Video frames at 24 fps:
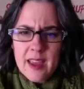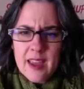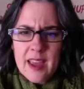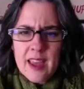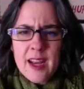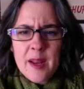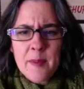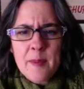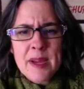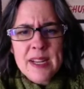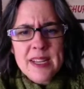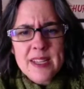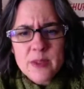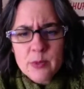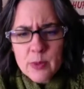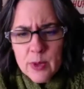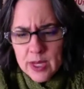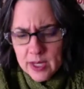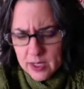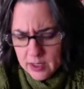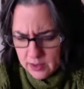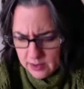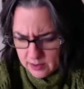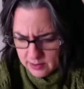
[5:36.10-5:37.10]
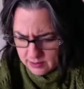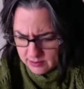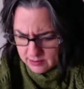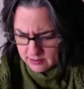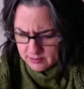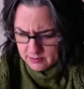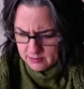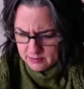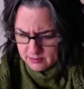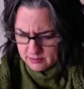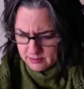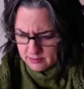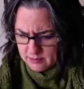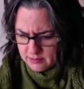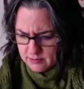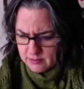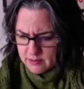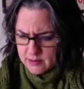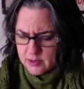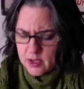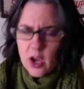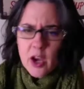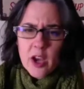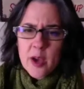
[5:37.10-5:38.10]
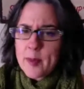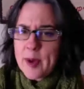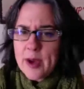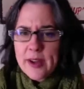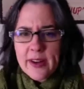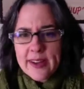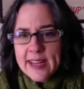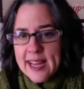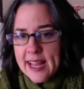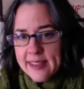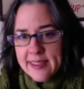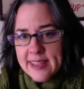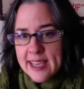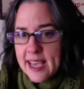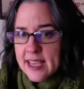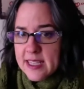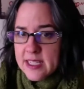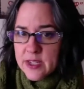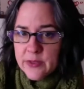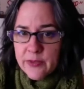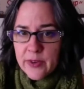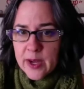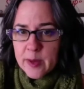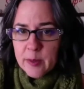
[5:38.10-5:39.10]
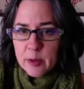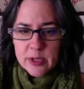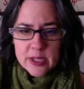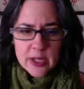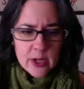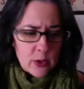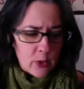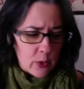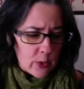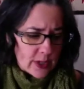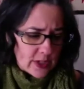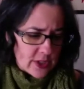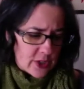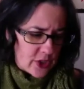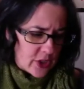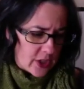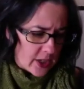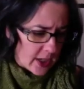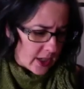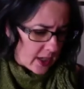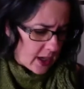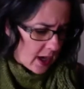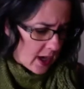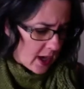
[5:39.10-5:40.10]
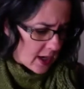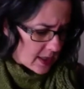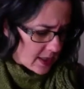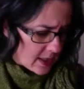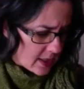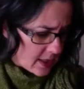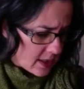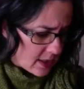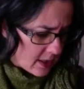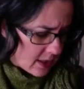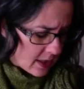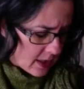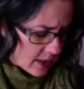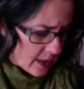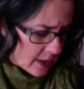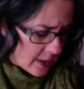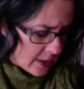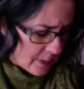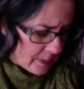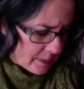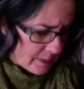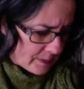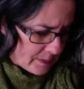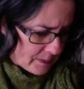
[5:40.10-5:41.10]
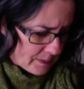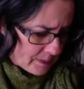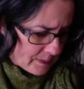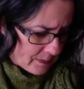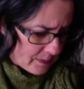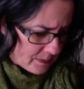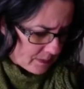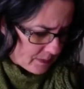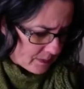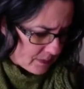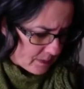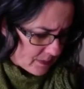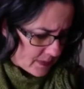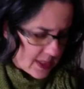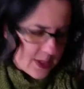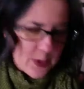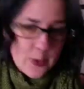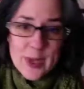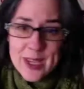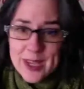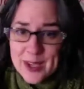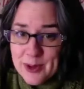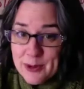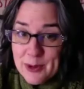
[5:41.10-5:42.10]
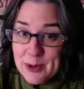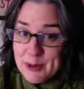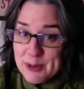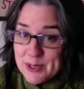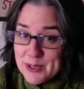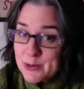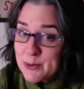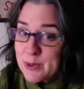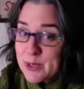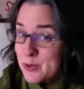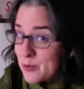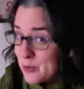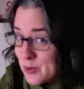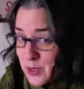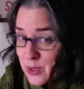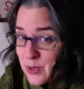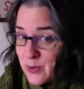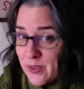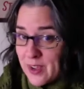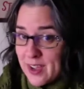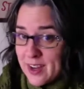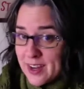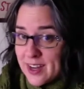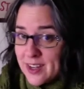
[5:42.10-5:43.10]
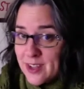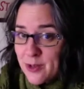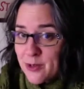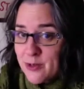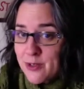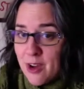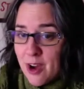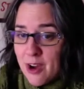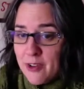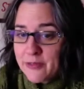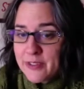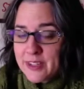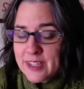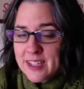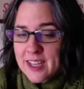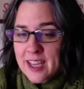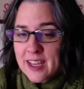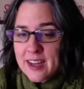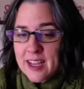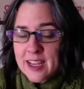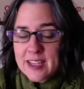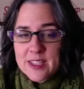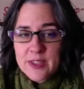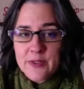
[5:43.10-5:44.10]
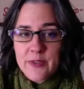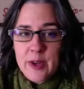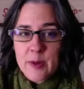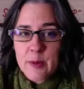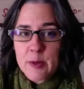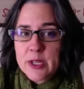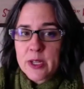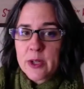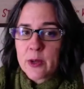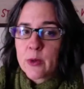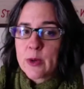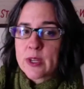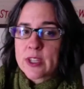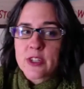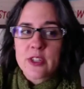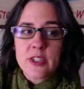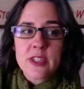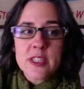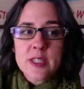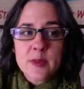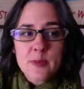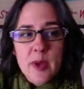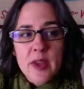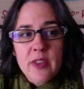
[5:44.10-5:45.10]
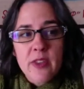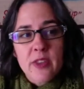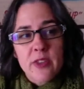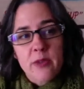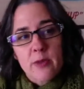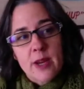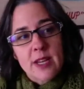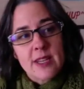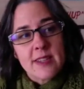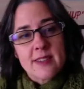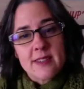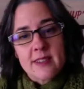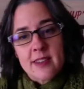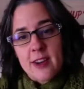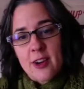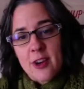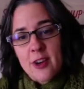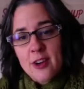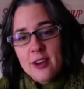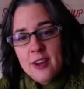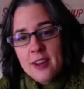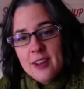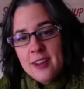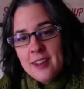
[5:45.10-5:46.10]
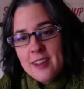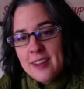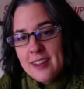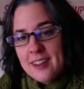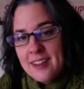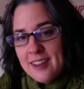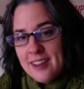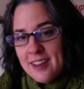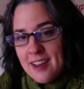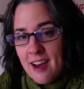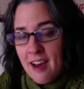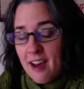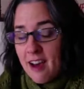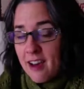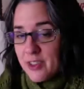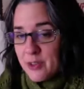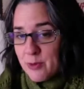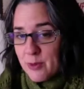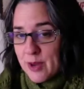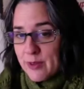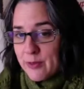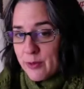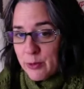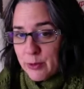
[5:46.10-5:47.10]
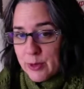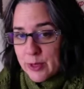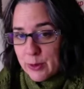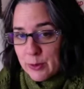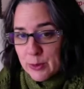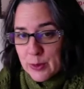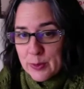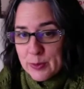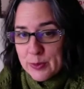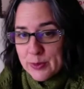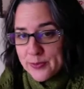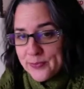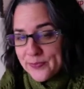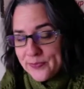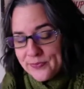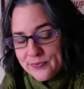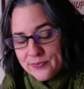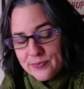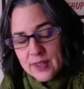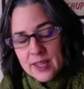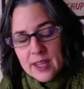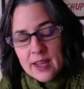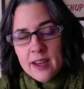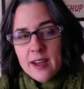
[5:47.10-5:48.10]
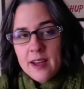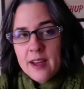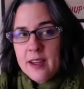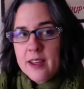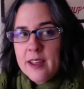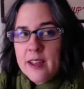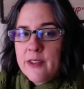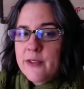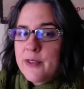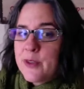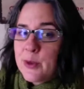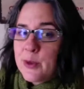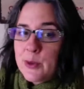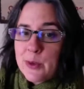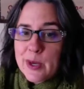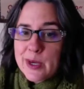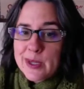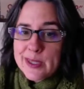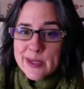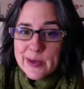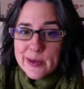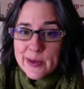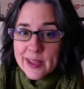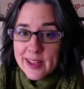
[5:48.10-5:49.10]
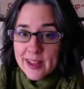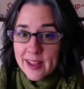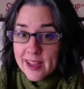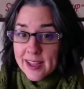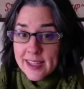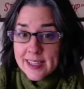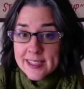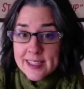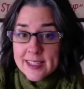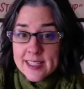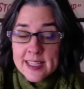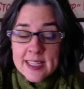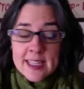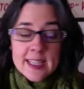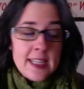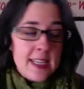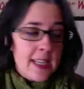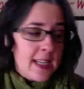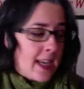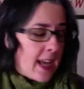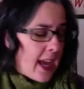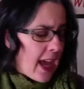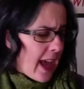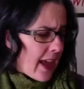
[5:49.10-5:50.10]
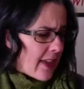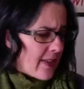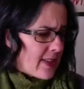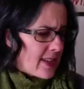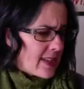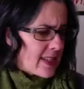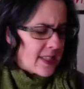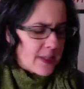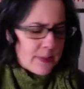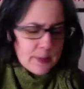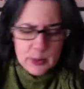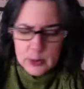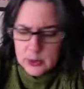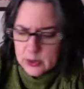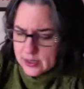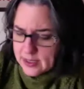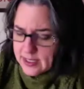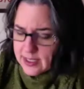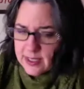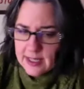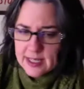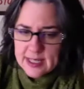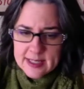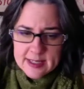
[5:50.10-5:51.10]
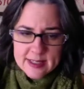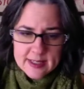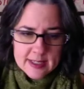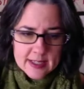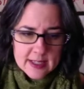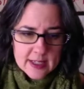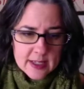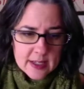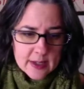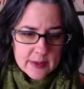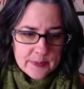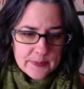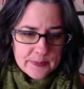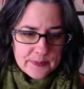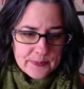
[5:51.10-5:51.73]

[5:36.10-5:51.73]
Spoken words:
I might as well talk about the Ask Fibertown question I got this week, which was fun. I don't often get Ask Fibertown questions, but the thread is there on the Ravelry group if you are so inclined. And this person, let's see,